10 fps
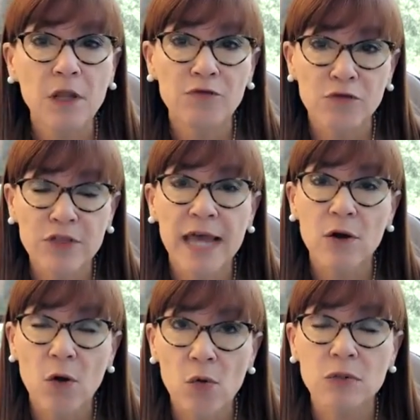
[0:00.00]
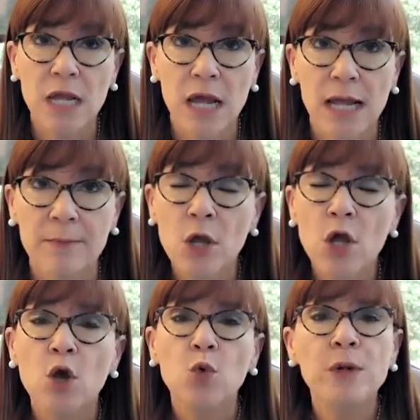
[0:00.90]
for that whole time.
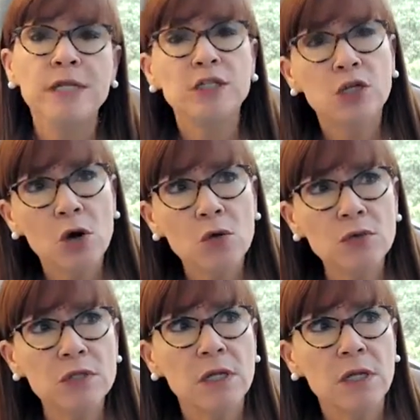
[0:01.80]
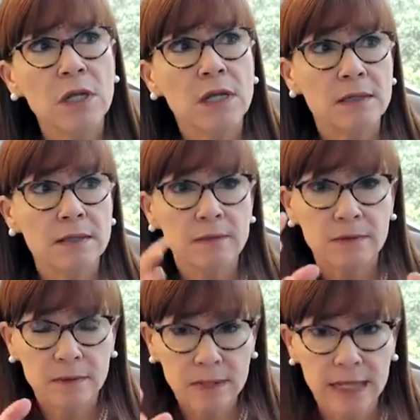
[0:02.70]
We don't
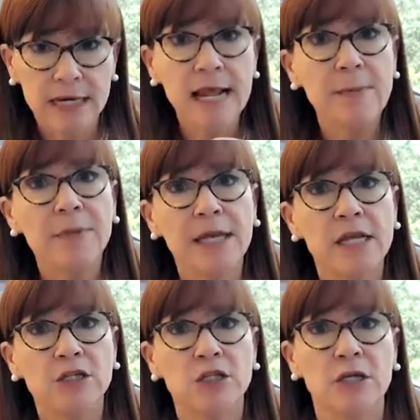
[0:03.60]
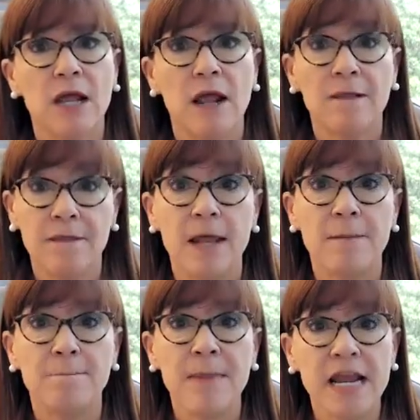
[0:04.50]
get an application and
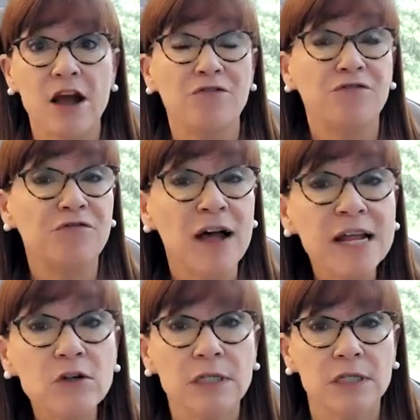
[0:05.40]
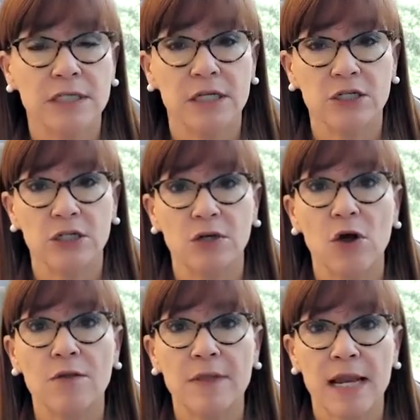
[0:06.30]
then make a final decision
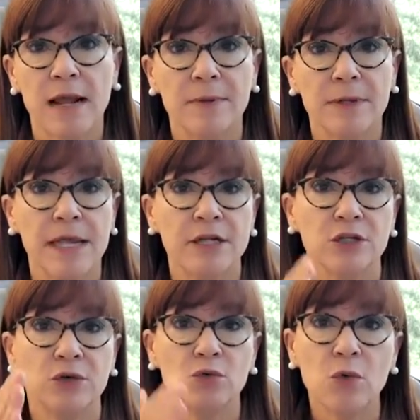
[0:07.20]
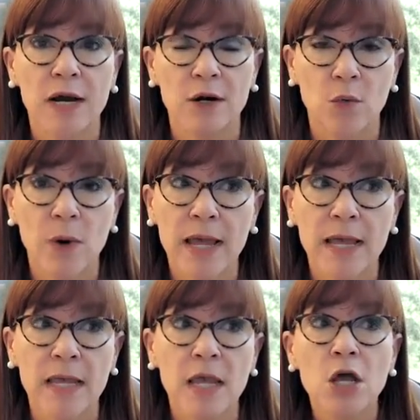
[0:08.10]
on that application right
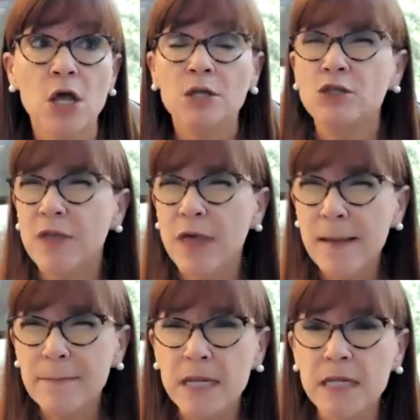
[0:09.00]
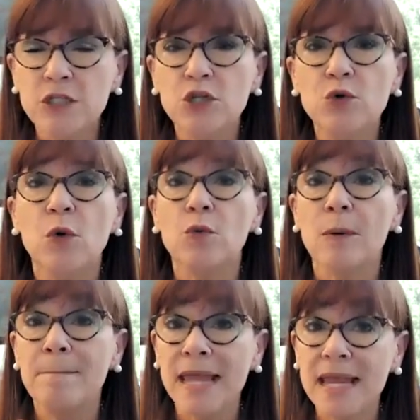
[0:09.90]
away. So that means you will
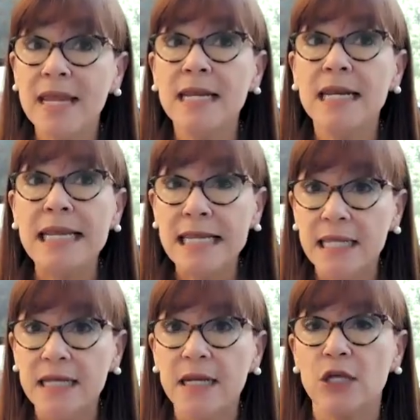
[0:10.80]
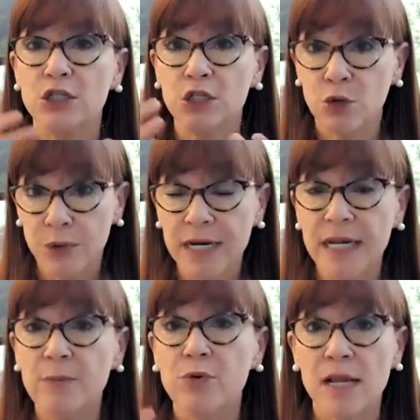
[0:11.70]
remain in a
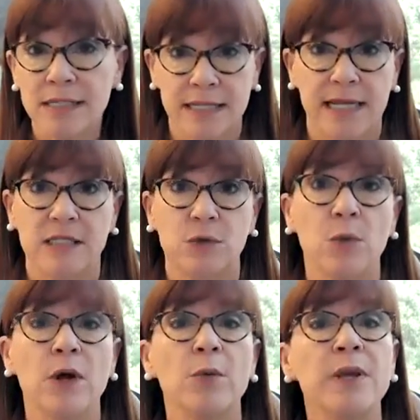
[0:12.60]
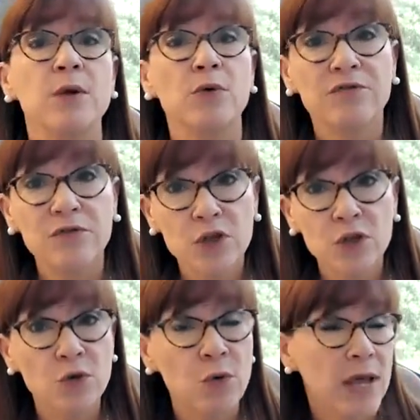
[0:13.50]
screening process where we
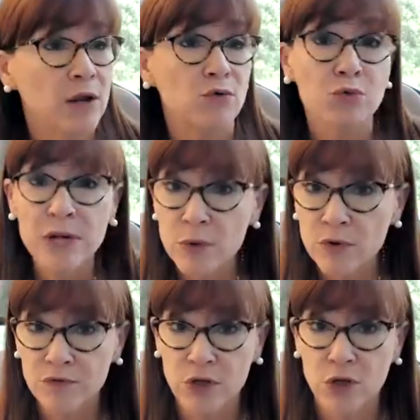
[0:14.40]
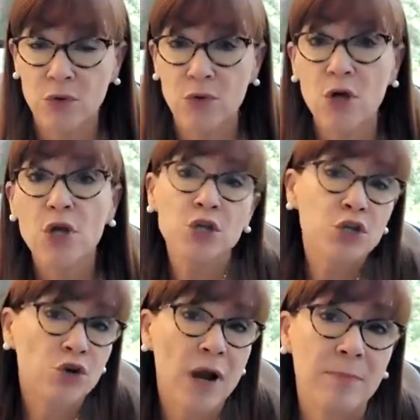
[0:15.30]
review and re-review
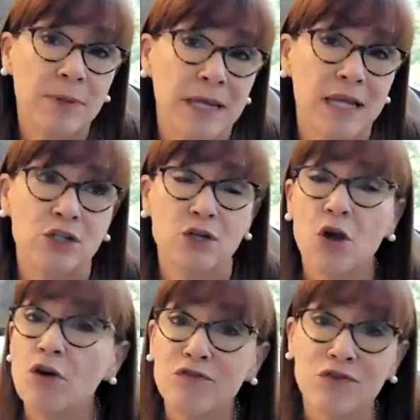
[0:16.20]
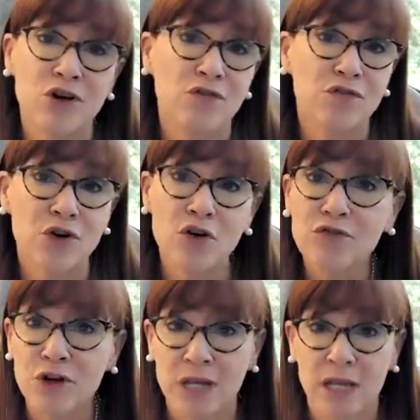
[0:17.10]
your application over and over and
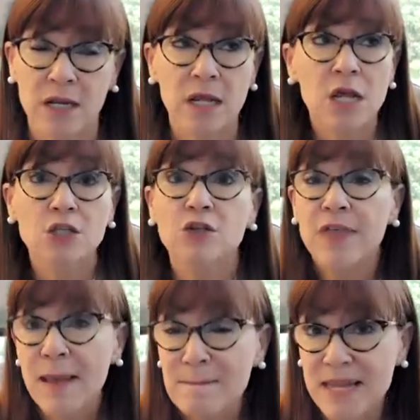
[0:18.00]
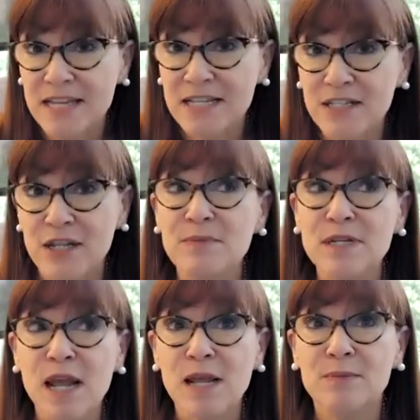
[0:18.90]
over again. So that means
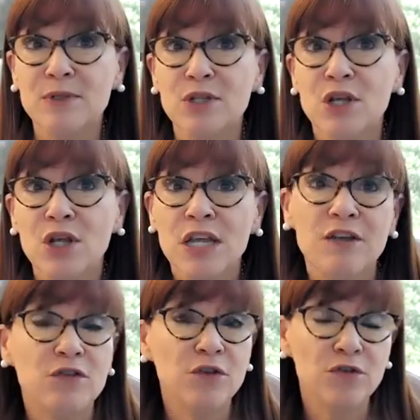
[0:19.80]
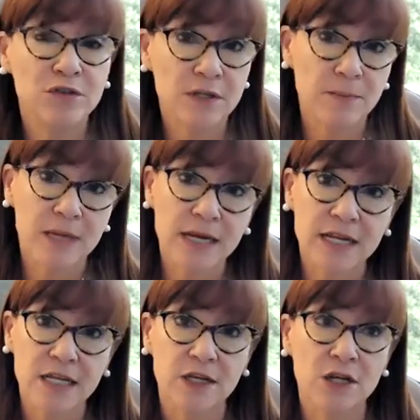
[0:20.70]
sometimes if you've submitted
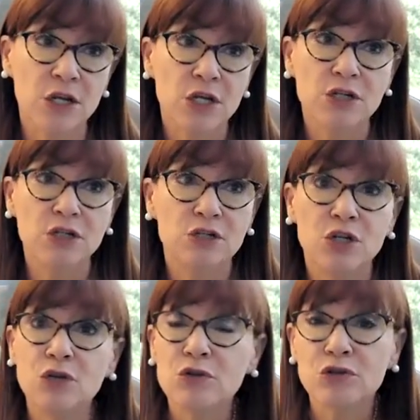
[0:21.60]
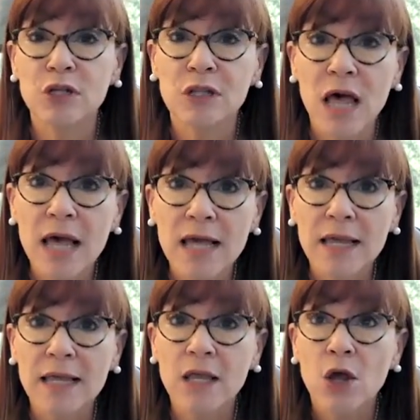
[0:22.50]
in June or
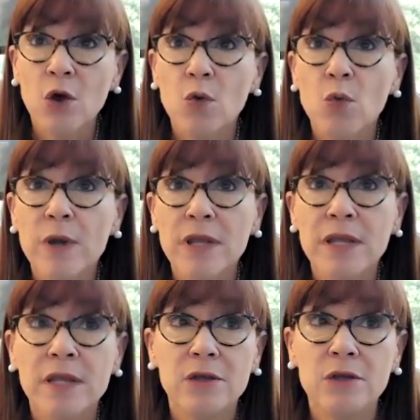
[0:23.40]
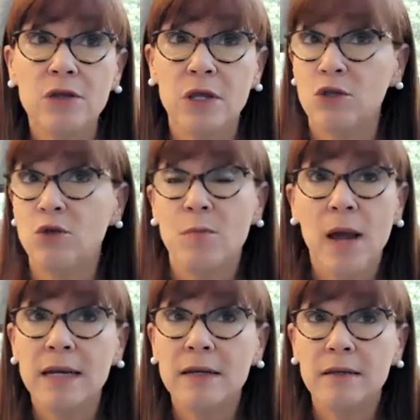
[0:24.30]
July, you
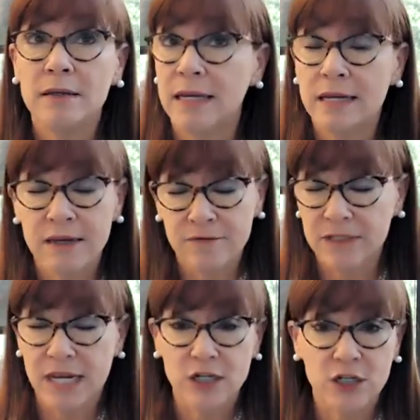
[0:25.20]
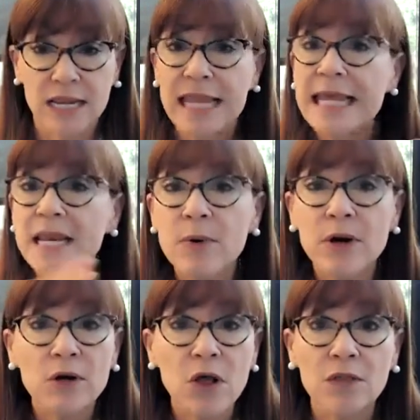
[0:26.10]
might get an invitation anywhere
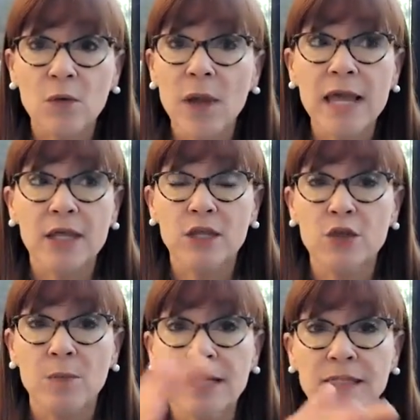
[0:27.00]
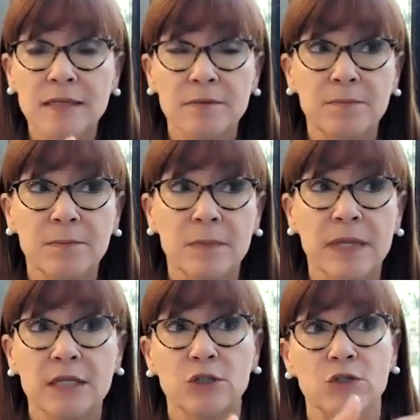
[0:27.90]
along the way. You might
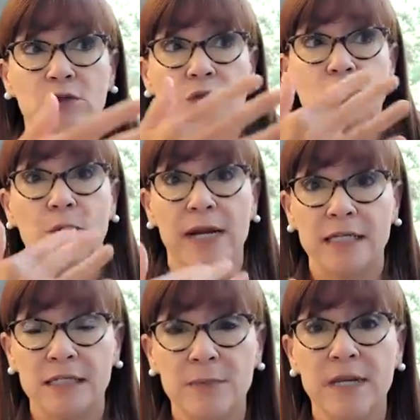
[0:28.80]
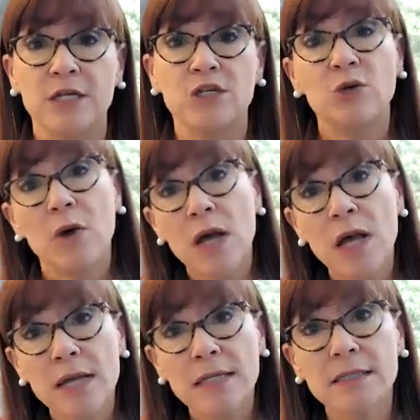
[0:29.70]
get transmitted to
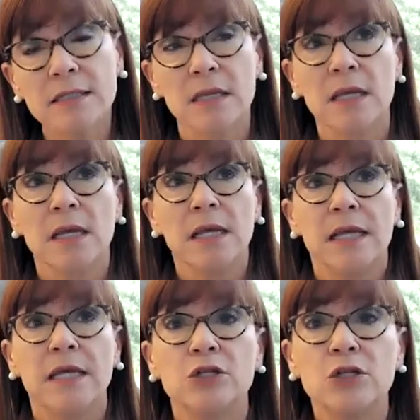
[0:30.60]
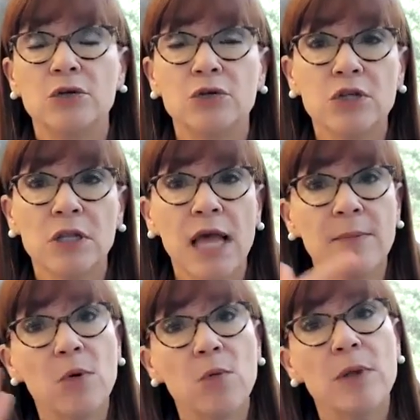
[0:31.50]
us in June or July,
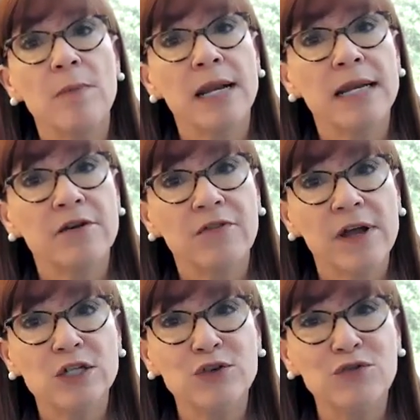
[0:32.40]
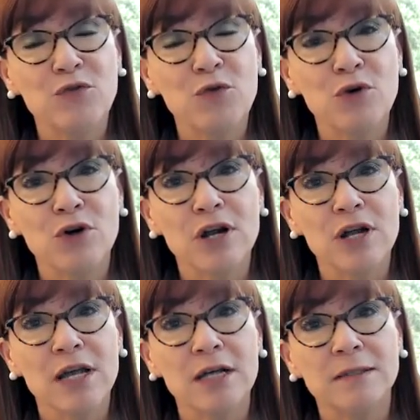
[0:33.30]
but we might invite you for
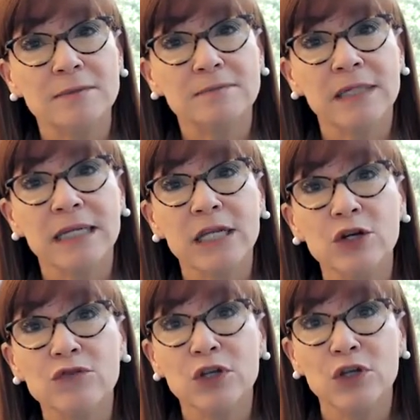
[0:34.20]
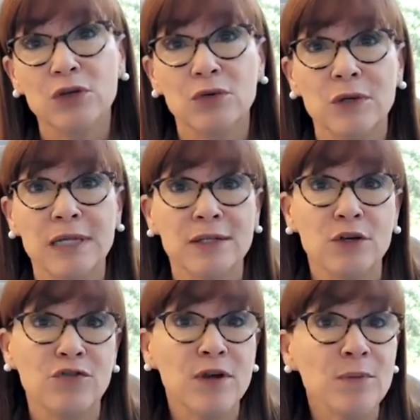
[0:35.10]
an interview in
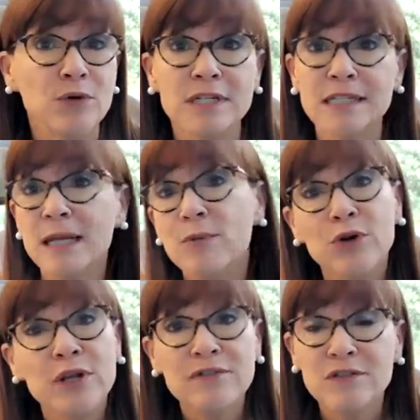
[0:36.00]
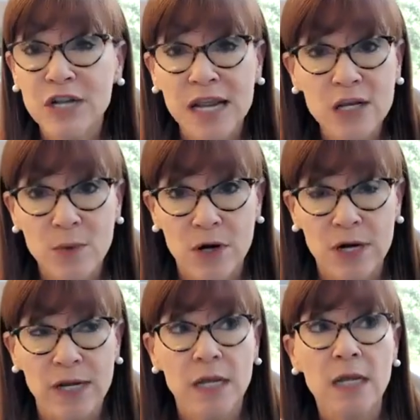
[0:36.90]
November, December, or even January.